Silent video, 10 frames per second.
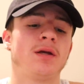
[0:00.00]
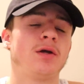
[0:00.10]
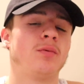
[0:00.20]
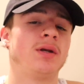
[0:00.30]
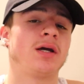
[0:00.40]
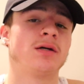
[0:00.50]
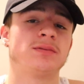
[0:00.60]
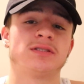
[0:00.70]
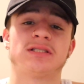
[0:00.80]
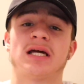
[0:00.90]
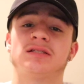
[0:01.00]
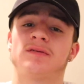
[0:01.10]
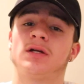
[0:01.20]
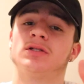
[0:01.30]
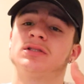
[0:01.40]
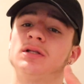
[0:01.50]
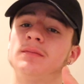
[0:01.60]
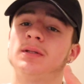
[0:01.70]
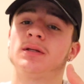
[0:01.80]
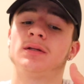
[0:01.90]
when it comes to satisfying your
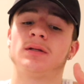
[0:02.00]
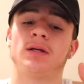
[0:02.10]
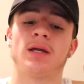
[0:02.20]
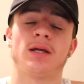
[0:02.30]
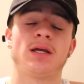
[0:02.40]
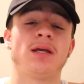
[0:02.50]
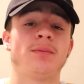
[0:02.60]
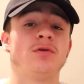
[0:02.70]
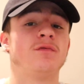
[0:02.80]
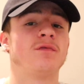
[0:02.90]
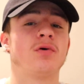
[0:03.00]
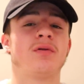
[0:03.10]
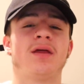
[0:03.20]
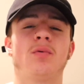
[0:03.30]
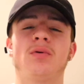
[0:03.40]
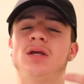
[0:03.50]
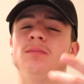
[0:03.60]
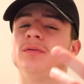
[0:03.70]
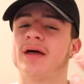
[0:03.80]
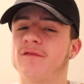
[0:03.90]
stomach and keeping you full, they won't
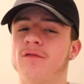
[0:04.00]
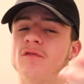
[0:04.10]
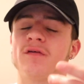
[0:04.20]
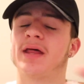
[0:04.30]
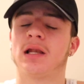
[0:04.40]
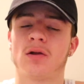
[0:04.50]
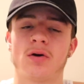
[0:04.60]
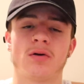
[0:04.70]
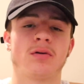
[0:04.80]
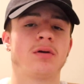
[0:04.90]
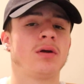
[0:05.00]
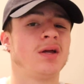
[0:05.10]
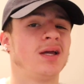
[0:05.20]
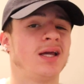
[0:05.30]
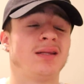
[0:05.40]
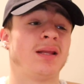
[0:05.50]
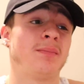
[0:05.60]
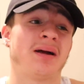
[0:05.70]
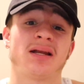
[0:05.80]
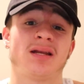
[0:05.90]
keep you that full for that long. And they
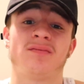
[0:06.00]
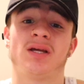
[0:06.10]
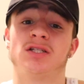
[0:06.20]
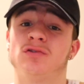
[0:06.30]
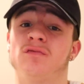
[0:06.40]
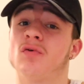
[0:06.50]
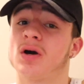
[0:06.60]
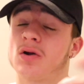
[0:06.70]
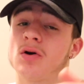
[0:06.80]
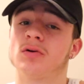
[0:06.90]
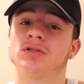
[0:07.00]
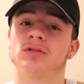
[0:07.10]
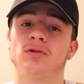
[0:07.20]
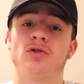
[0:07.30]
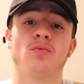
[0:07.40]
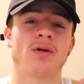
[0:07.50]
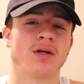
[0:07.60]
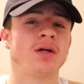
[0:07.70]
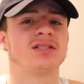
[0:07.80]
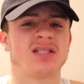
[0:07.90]
might not even get you full at all. So you
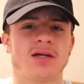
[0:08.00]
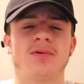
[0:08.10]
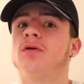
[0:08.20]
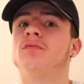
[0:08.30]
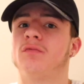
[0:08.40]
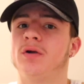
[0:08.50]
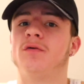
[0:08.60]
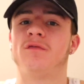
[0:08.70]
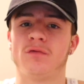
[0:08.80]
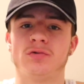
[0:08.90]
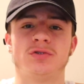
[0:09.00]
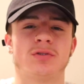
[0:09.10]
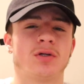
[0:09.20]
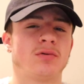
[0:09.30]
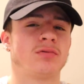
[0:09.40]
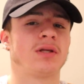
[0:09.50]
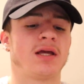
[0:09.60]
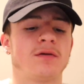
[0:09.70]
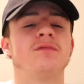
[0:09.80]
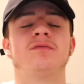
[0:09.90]
want to stay with real foods, you know,
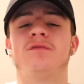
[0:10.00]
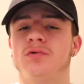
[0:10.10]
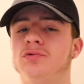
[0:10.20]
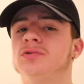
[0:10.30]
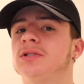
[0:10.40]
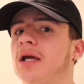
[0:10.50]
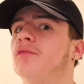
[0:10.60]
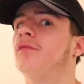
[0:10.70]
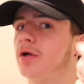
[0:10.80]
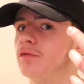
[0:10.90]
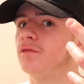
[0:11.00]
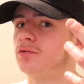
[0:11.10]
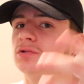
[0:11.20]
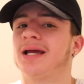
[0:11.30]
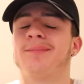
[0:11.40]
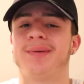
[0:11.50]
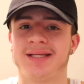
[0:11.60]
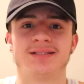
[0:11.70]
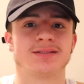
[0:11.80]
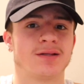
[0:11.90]
like foods, like real foods, like
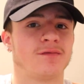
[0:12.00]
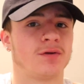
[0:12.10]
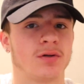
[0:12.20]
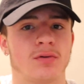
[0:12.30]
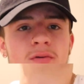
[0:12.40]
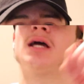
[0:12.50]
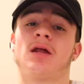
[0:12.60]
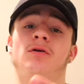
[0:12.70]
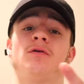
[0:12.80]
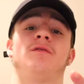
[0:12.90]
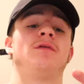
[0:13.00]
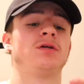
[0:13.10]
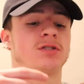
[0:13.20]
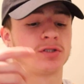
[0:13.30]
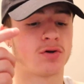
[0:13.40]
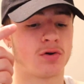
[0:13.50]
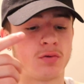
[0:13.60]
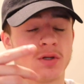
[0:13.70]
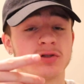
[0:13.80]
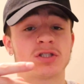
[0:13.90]
meat and stuff, you know. Second off, so
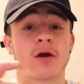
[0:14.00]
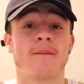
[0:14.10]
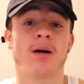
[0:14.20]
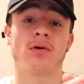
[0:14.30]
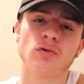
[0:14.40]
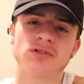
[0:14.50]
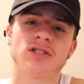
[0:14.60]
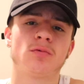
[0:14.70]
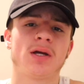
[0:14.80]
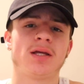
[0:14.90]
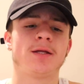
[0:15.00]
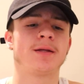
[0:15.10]
we're going to talk about losing weight.